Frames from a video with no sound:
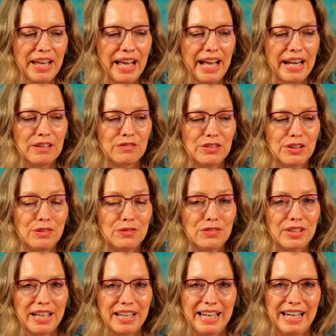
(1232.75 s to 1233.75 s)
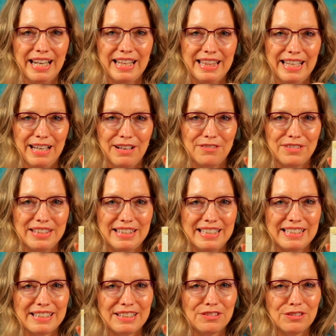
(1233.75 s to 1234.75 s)
and if you've done anything with
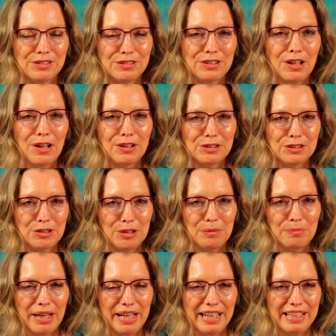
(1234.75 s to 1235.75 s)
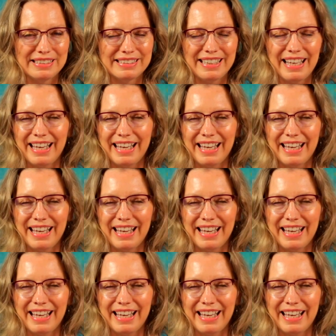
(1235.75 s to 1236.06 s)
these little Dollar Tree bunnies.